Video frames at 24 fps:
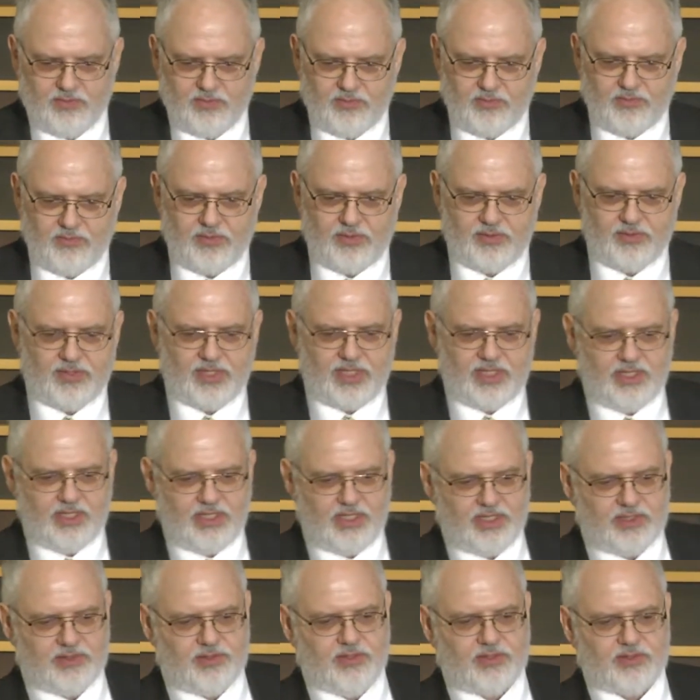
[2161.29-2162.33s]
where they
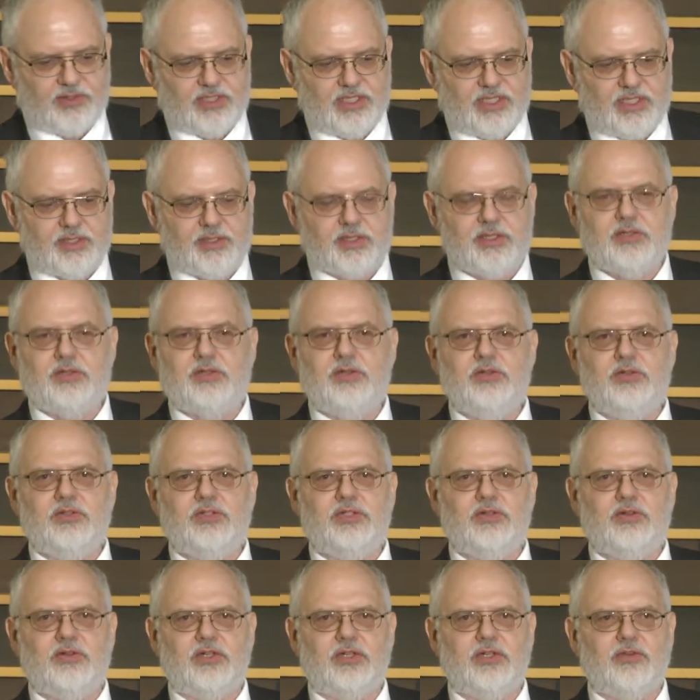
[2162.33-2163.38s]
had their
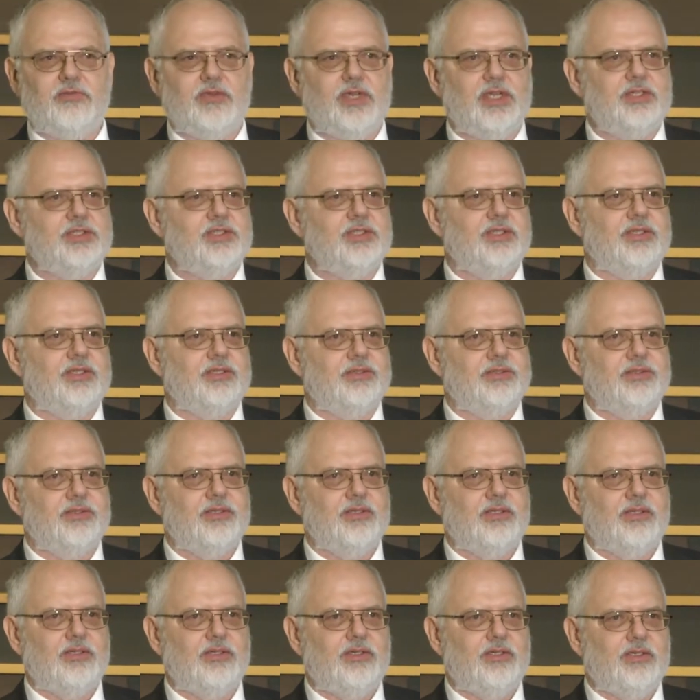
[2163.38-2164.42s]
constitutional convention.
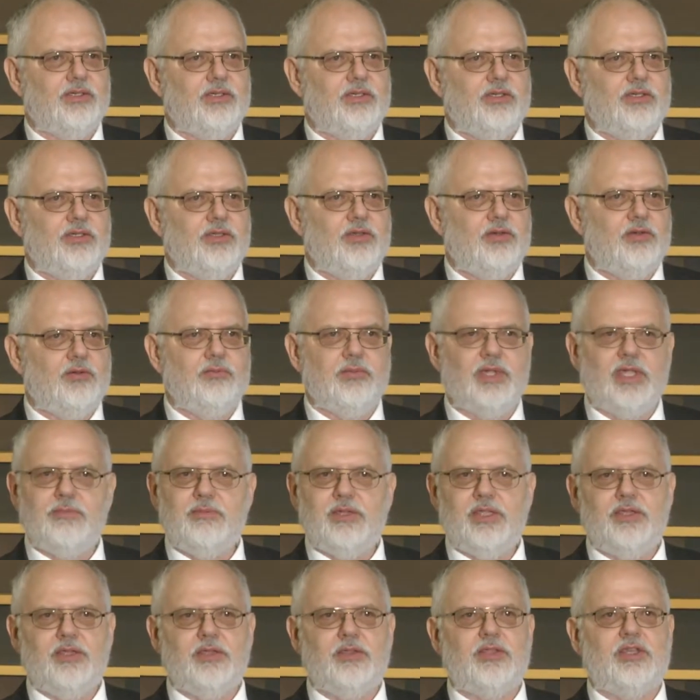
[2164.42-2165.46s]
You know,
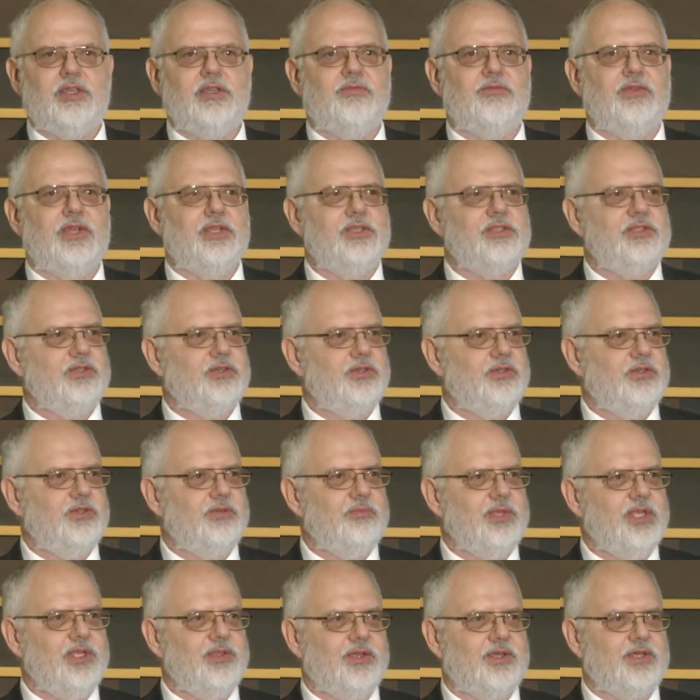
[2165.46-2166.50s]
maybe this convention could
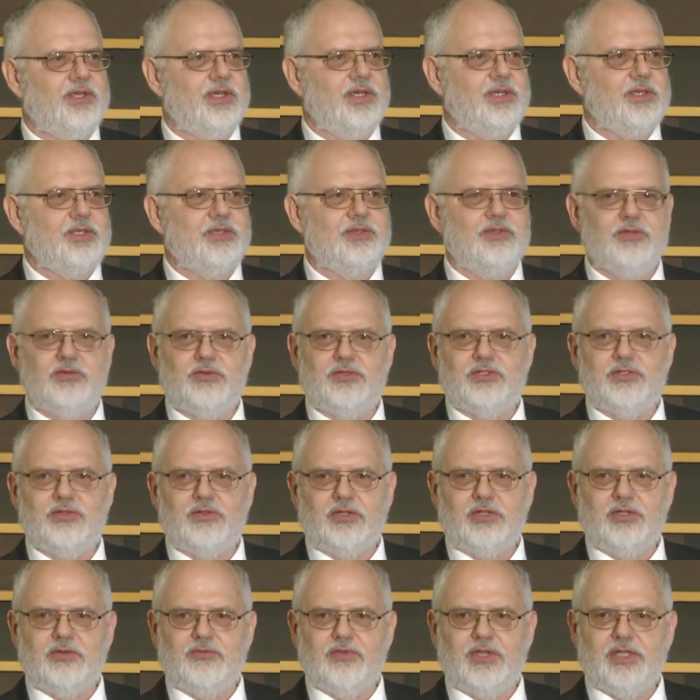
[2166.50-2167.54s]
be the constitutional
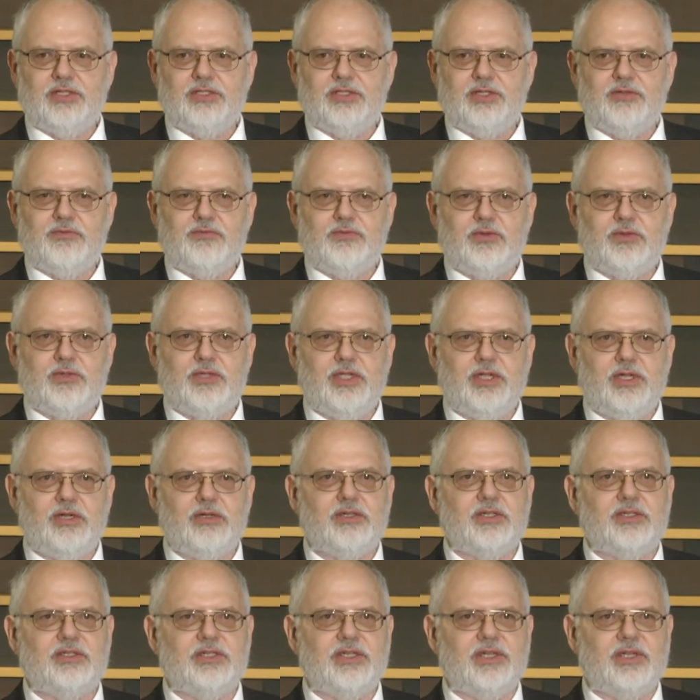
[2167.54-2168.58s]
convention for the
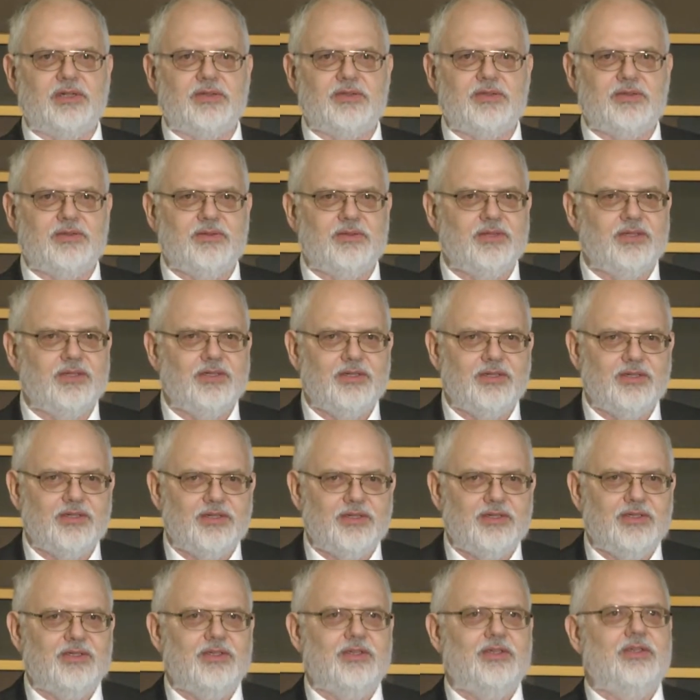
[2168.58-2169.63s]
architects
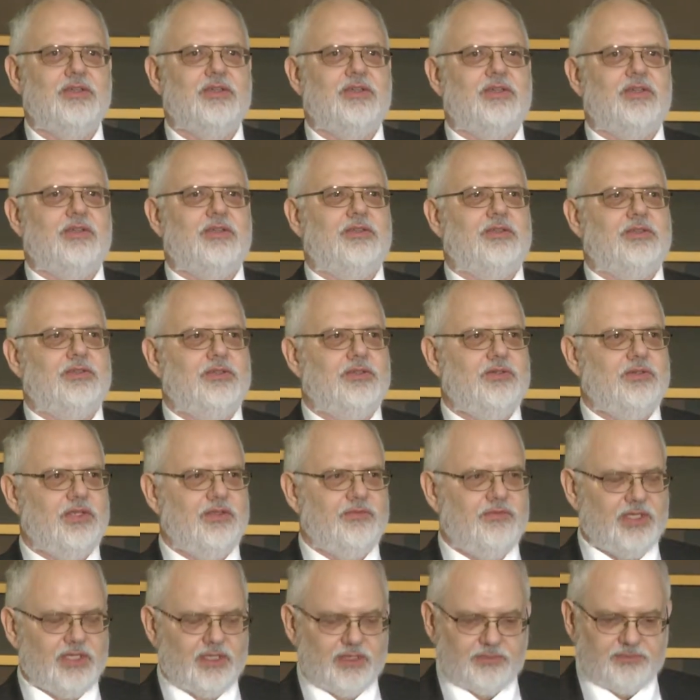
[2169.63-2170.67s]
to
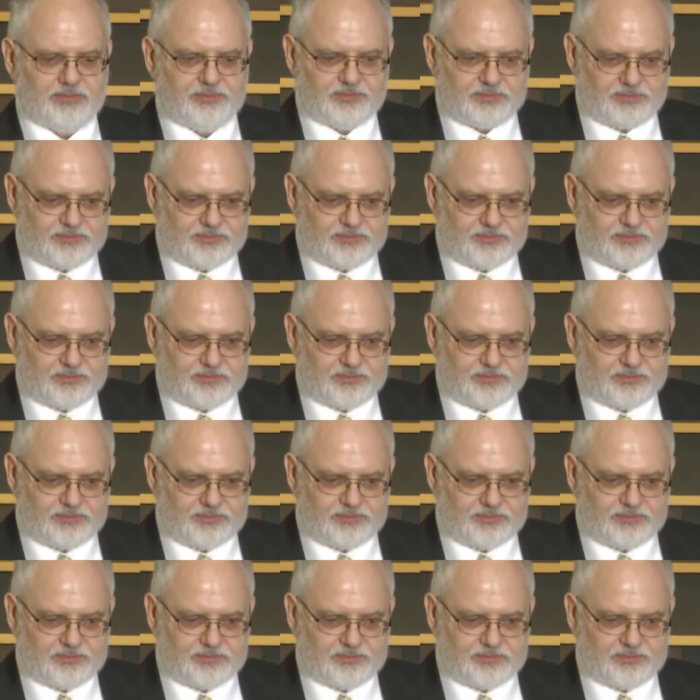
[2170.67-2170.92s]
develop.